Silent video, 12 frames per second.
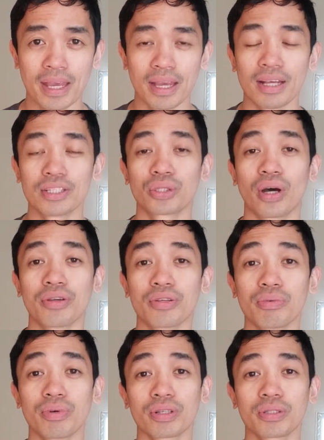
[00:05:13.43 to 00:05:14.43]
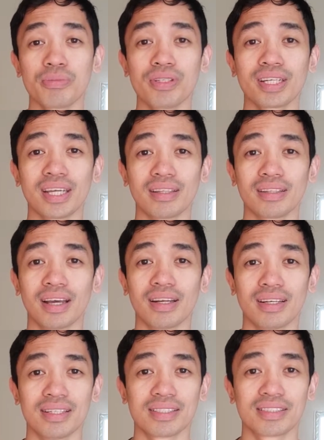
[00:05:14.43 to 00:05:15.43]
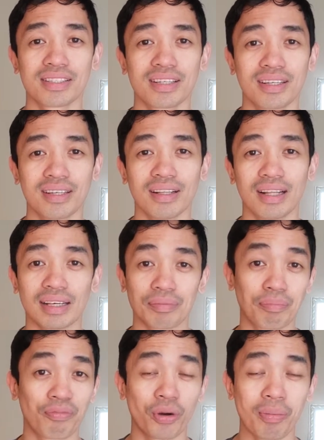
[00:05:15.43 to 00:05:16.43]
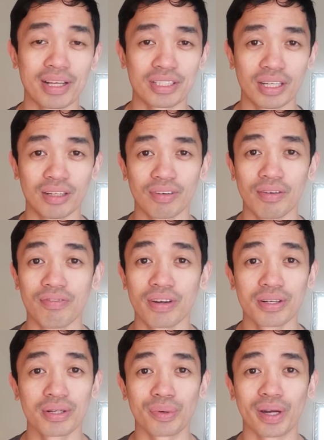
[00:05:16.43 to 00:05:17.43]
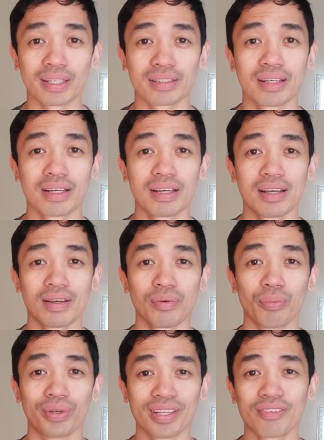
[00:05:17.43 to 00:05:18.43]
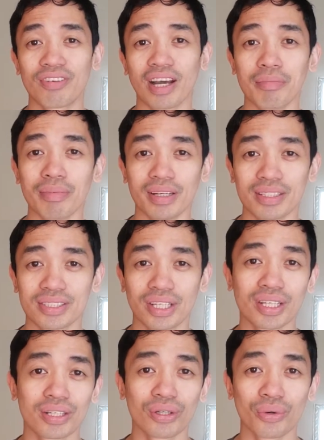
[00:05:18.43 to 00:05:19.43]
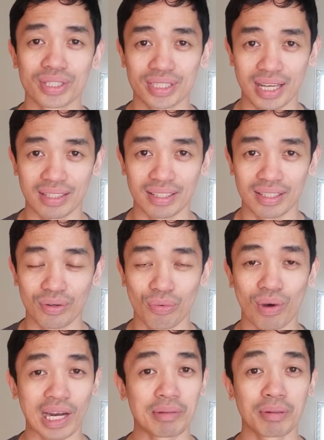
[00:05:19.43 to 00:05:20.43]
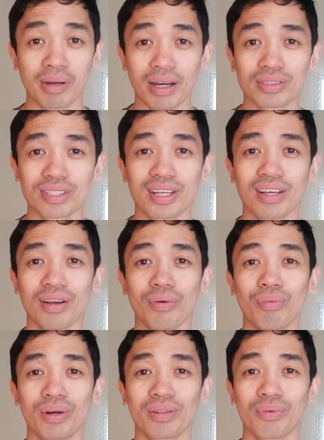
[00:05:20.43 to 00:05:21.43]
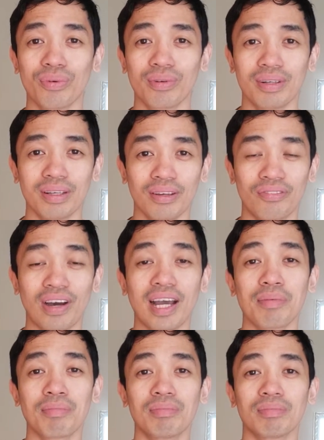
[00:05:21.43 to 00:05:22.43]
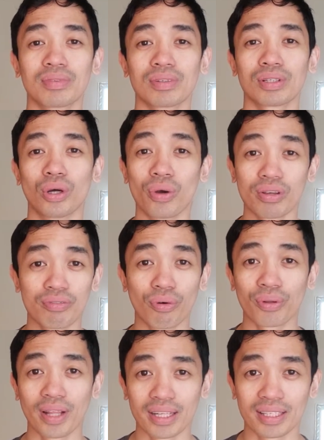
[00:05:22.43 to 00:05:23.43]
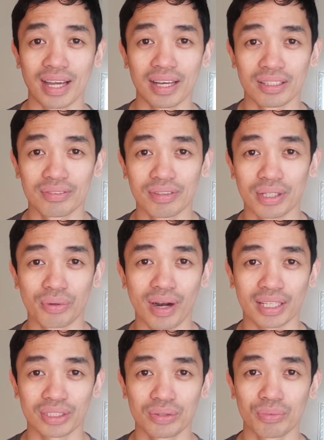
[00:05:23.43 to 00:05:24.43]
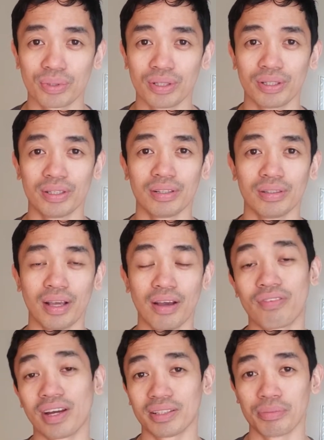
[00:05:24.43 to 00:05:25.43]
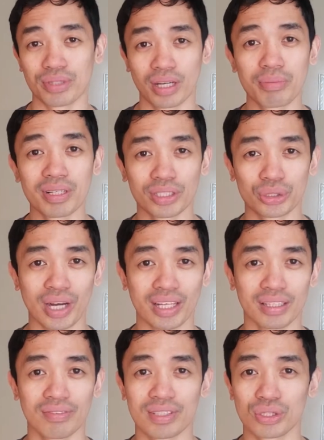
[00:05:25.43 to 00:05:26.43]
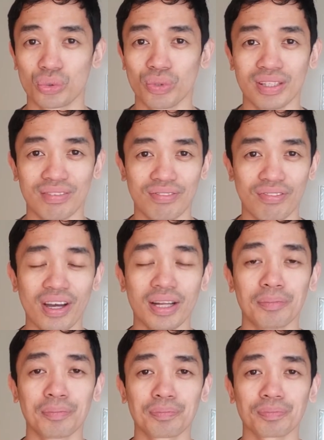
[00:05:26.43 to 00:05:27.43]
And so how you want to communicate that is, like for myself, I'm very direct. Within 5 minutes, they're going to know exactly what I'm about, if I'm going for that kind of interaction where I find them yummy and attractive and sweet and fun.